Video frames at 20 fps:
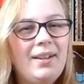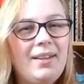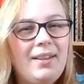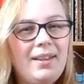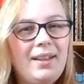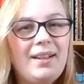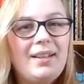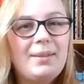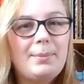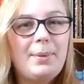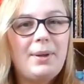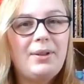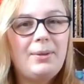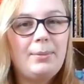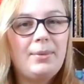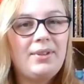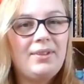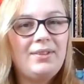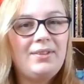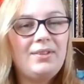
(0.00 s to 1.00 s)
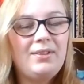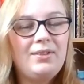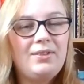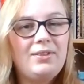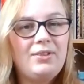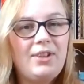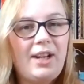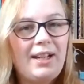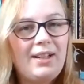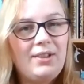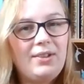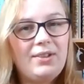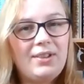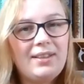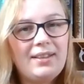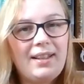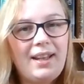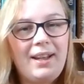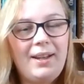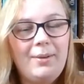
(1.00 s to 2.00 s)
the experiment
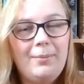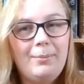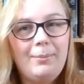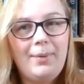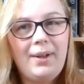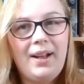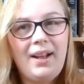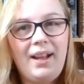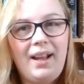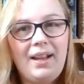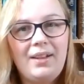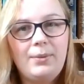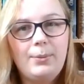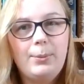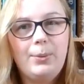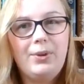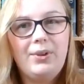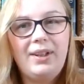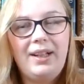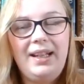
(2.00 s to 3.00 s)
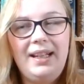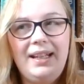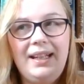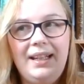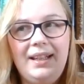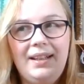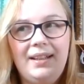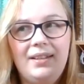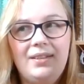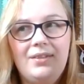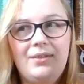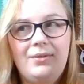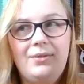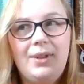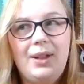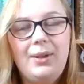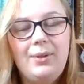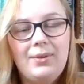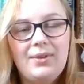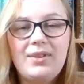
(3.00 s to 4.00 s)
changes him and what he
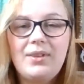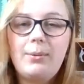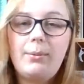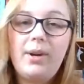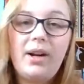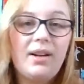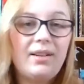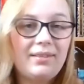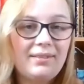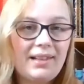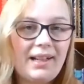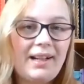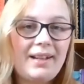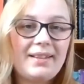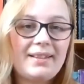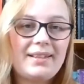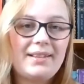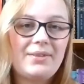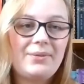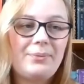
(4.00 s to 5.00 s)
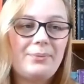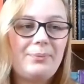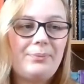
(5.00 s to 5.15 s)
views the world as.